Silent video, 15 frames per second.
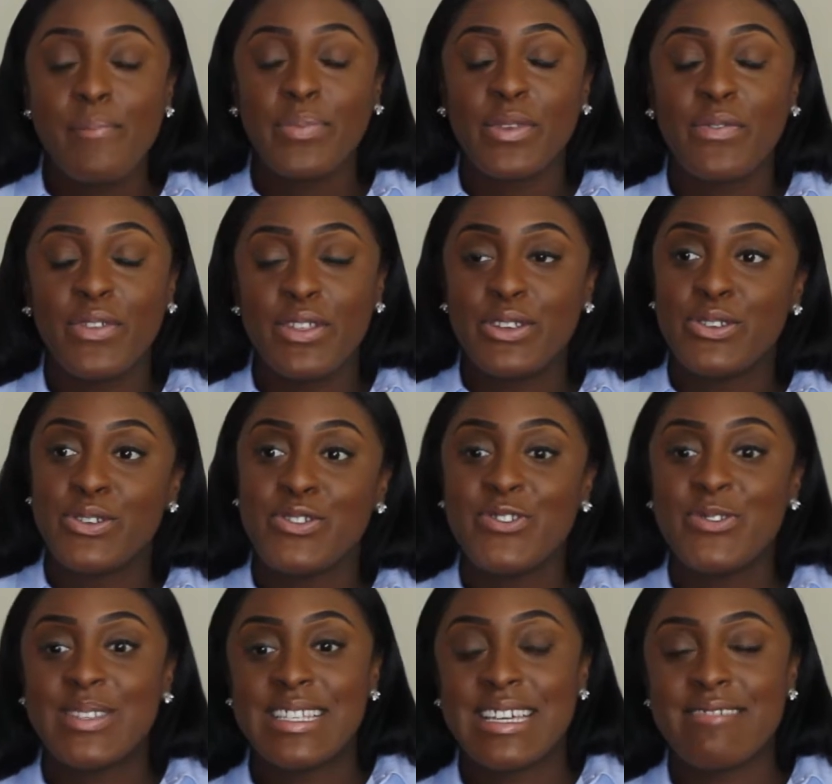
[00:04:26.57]
for the Do You
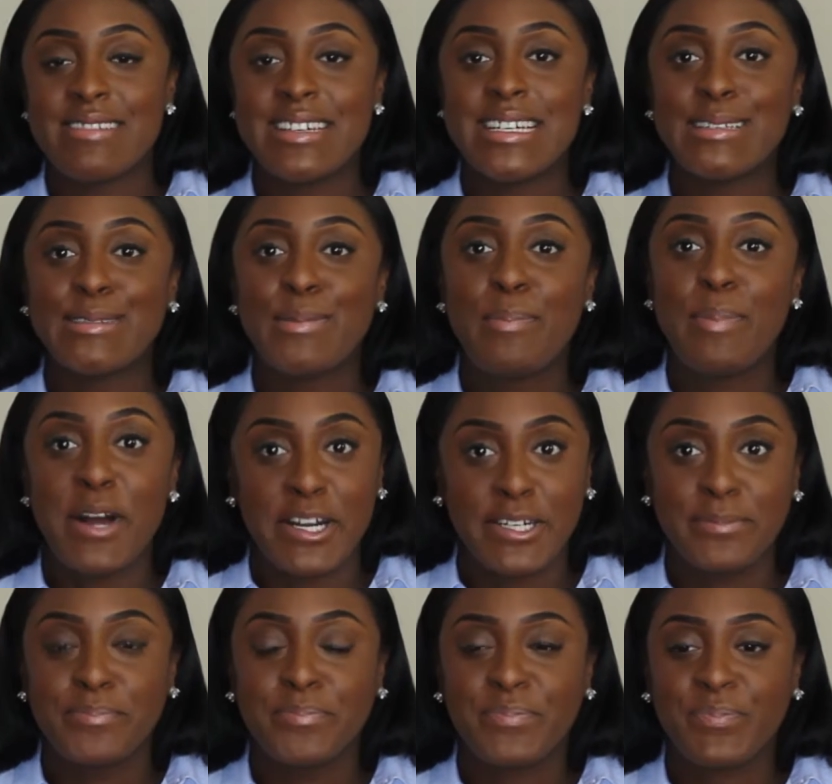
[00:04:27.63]
series,
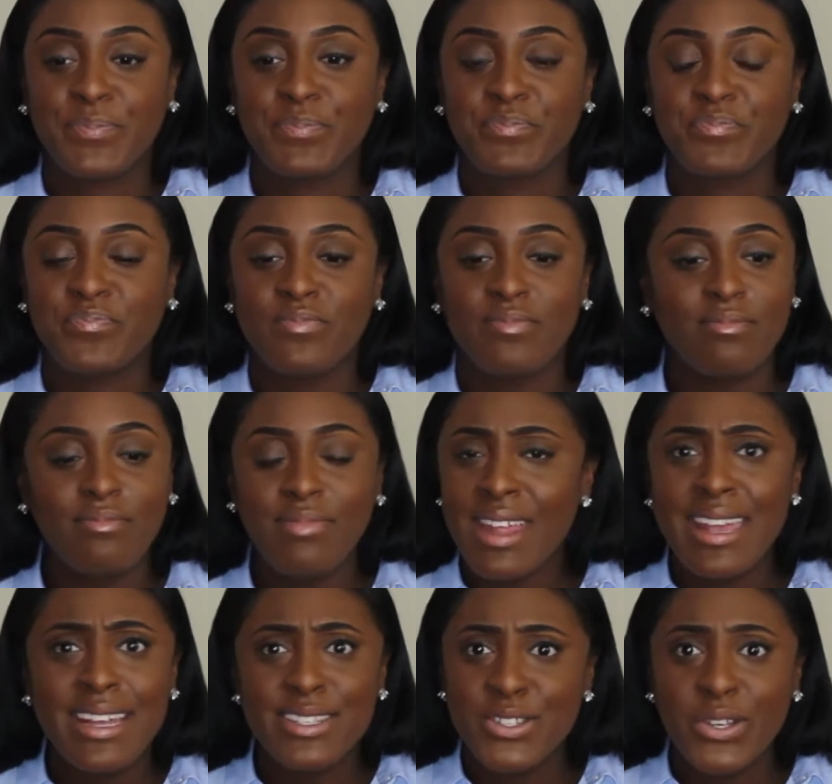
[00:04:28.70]
but
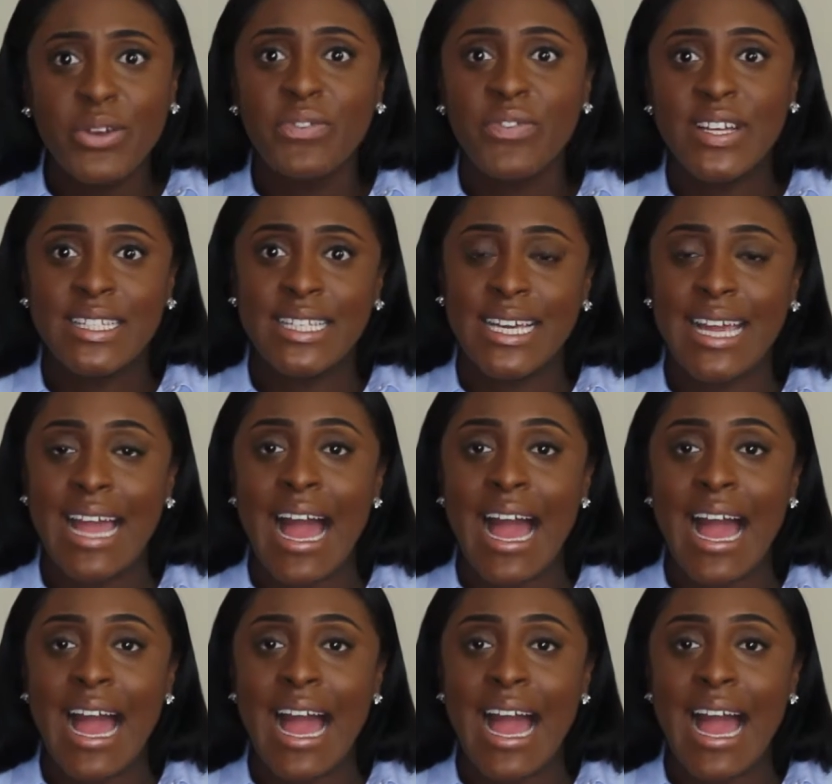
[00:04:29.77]
it's so fitting.